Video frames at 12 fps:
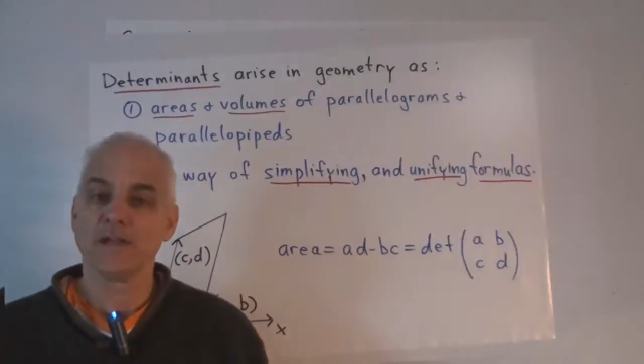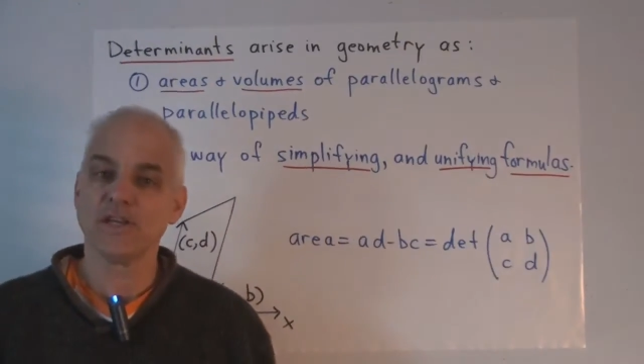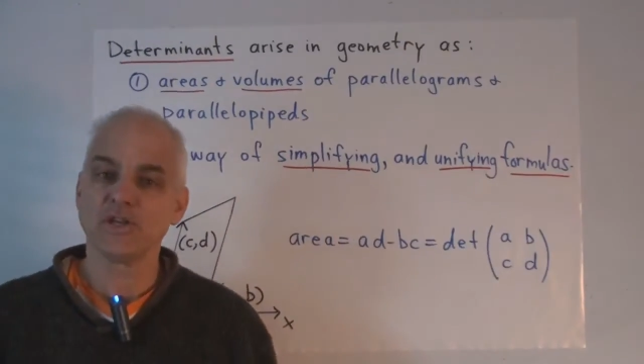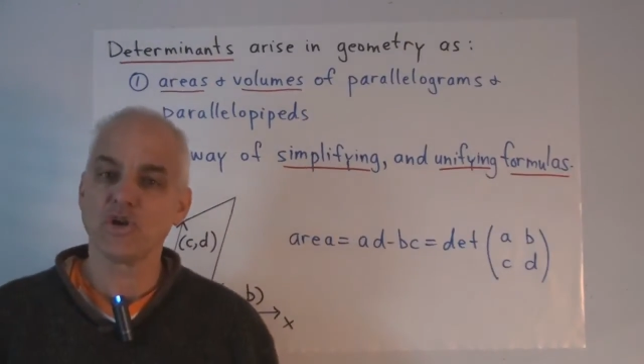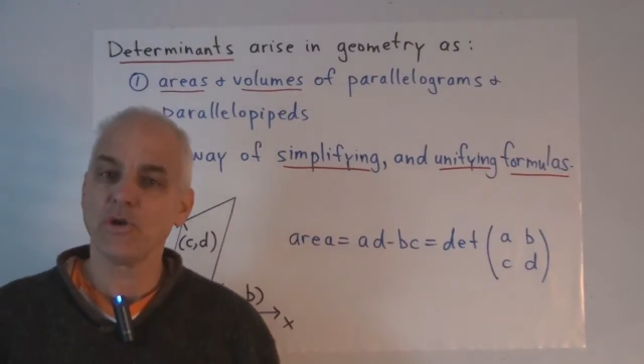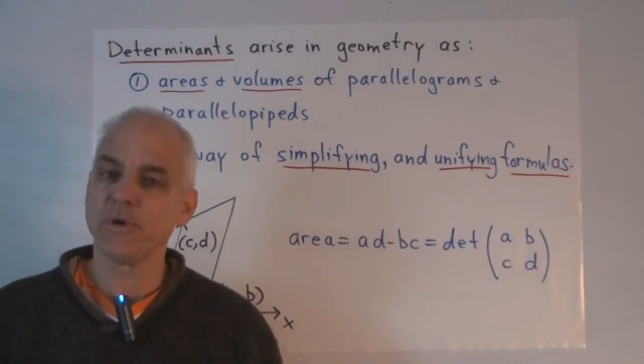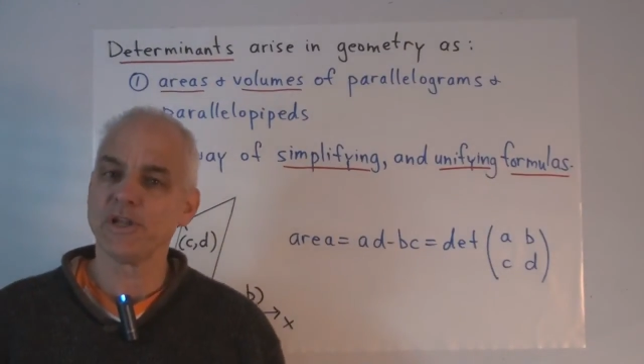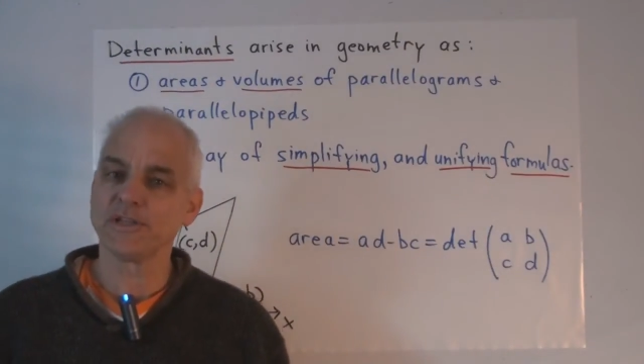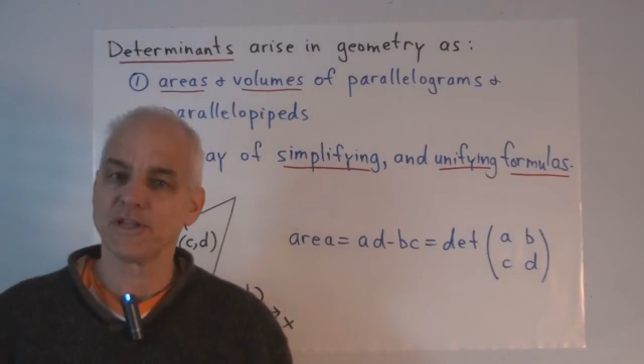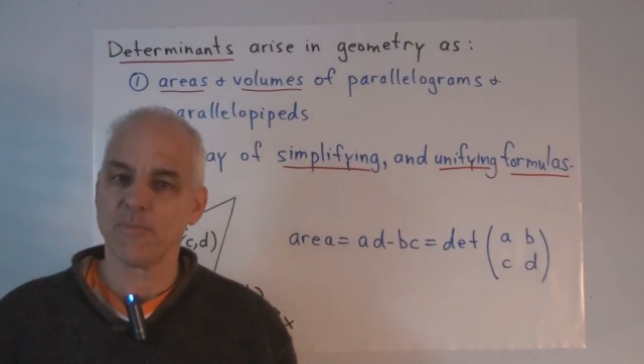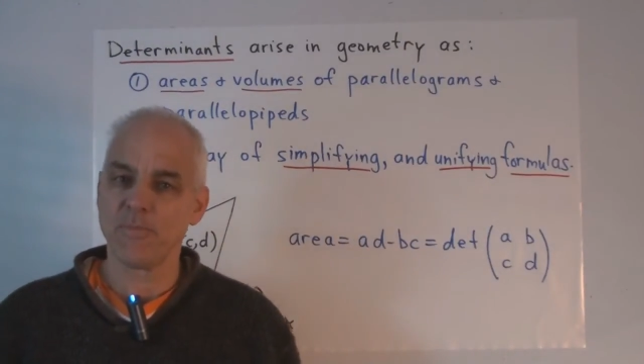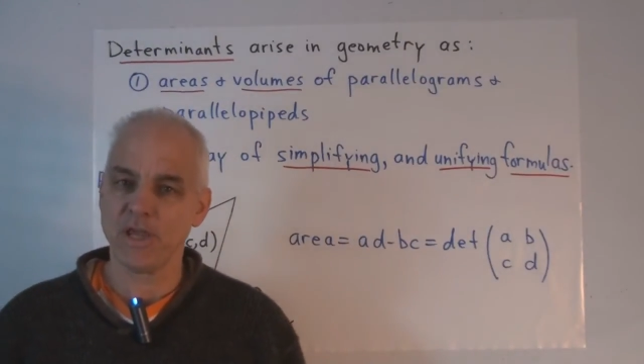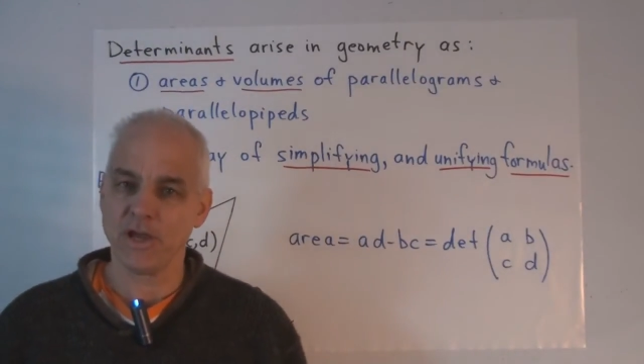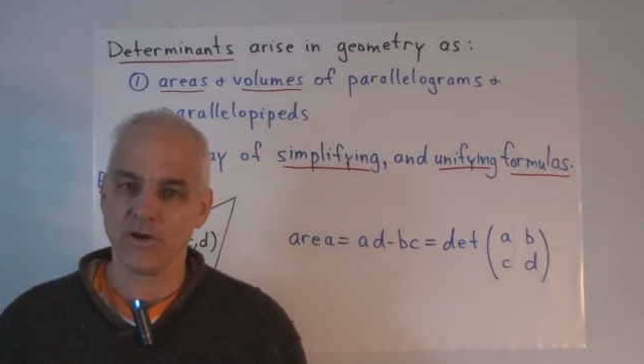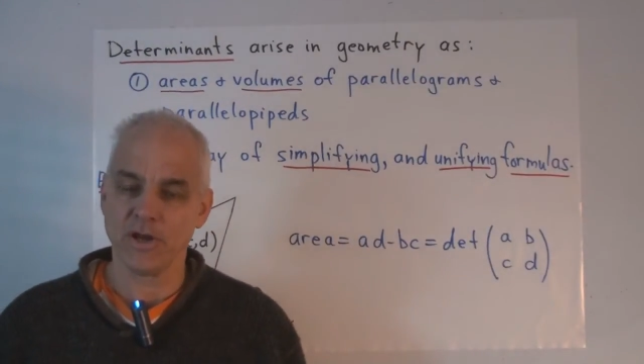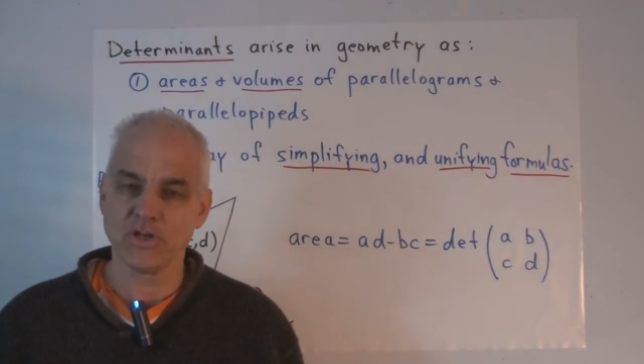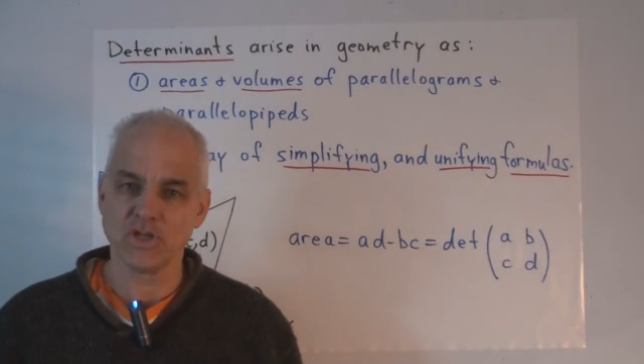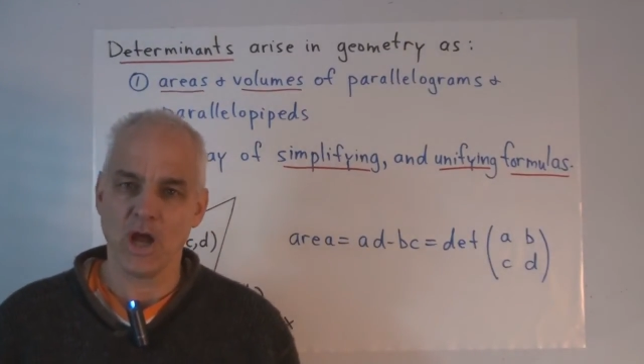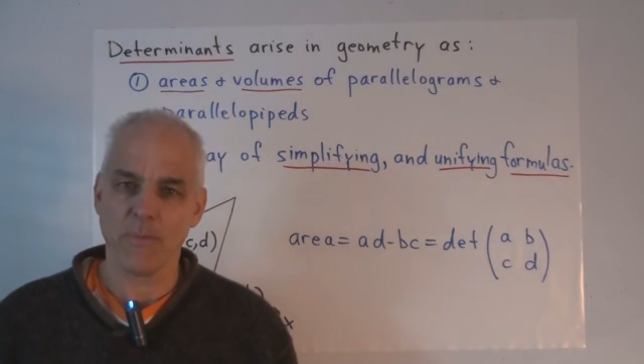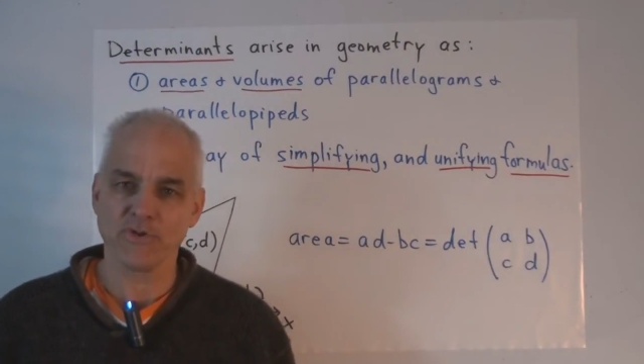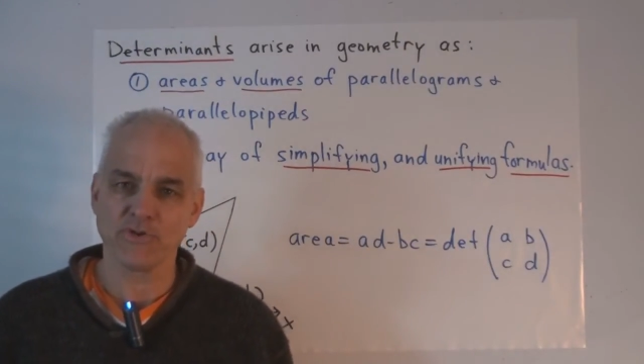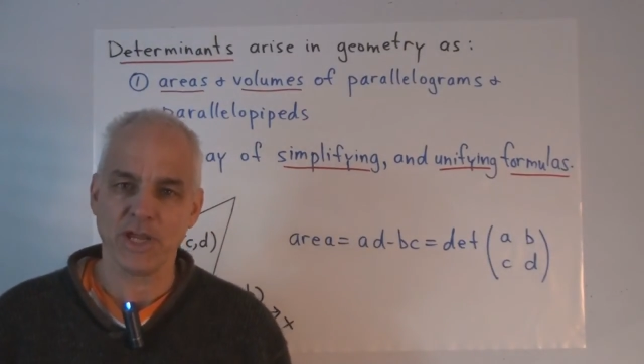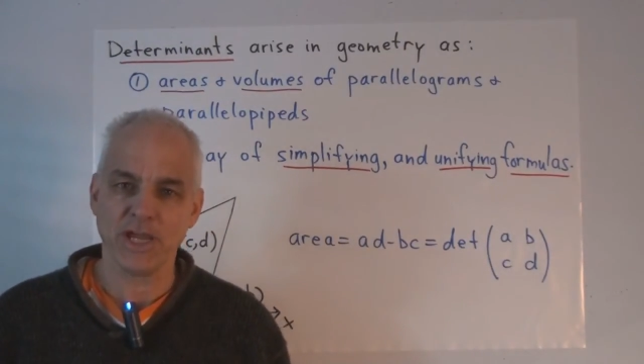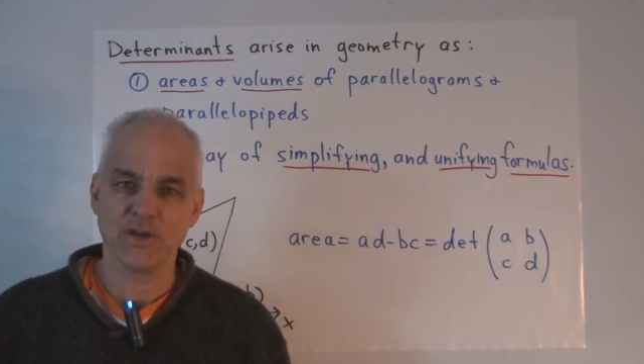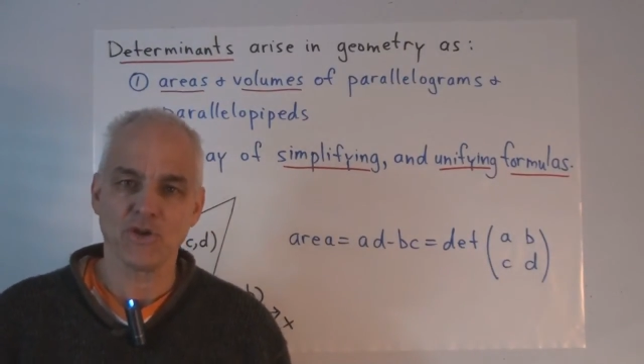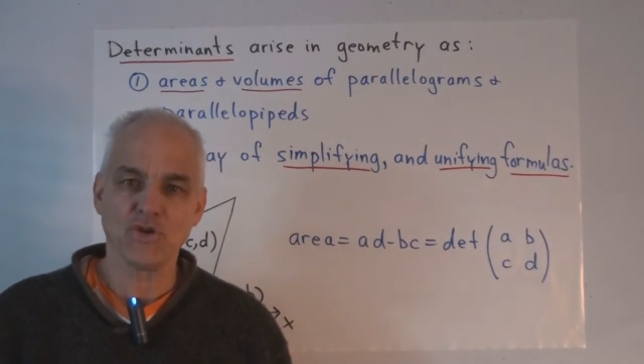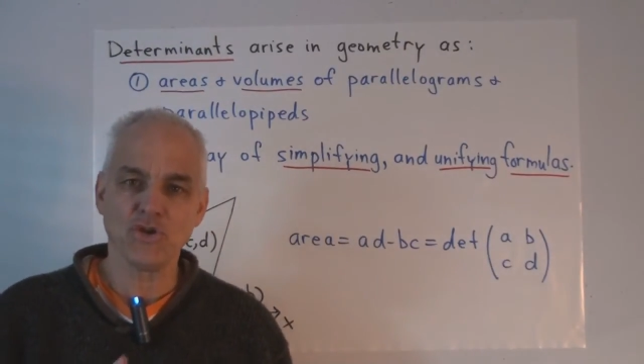Determinants appear in geometry in